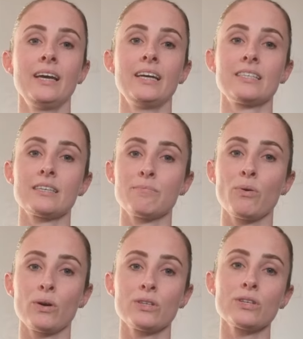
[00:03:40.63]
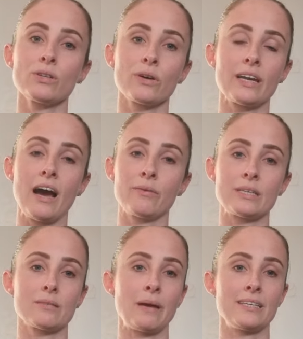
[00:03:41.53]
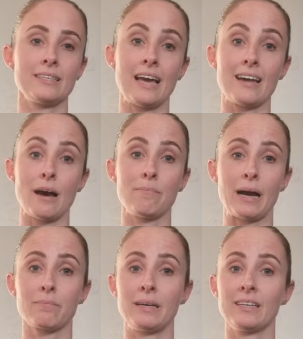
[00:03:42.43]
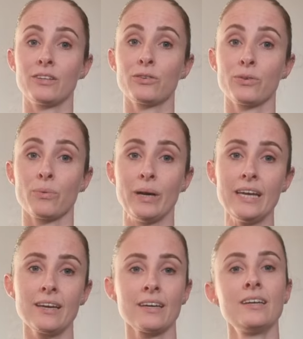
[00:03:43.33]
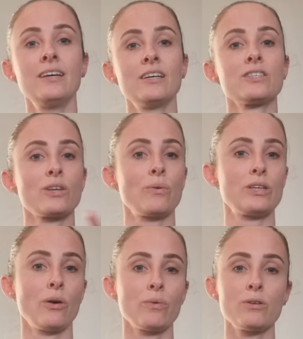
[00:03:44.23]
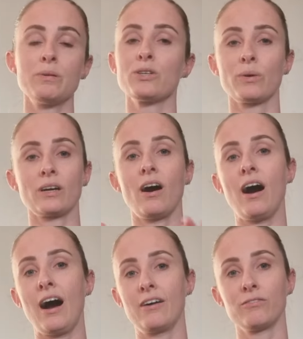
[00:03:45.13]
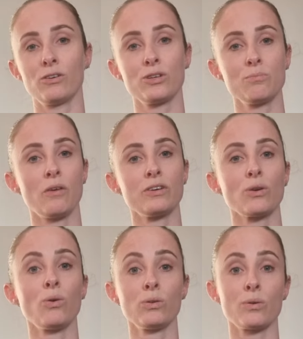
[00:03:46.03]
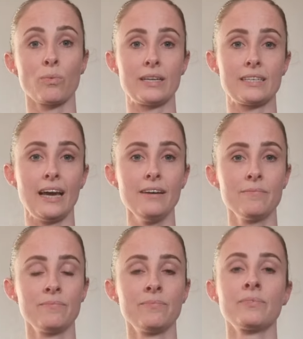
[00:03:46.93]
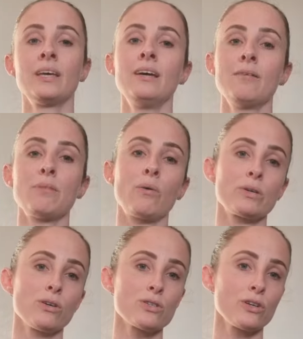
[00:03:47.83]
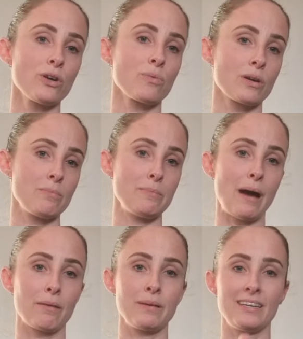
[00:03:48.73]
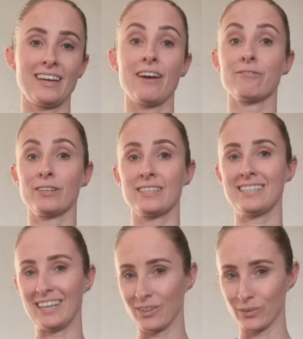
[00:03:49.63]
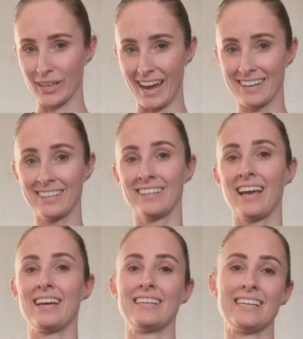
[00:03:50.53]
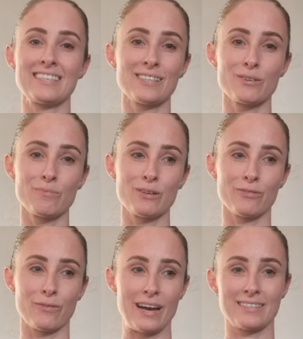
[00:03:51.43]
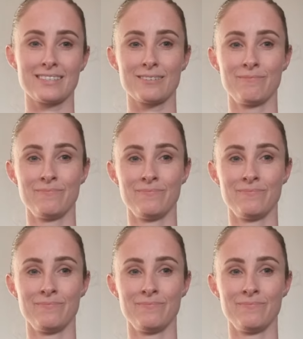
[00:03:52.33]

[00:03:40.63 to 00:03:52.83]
It's important to look at how we're spacing out our back bending through the week, so we don't want to be doing a high volume of it all in one day, but we also don't want to be back bending every single day. It needs a little bit of a rest.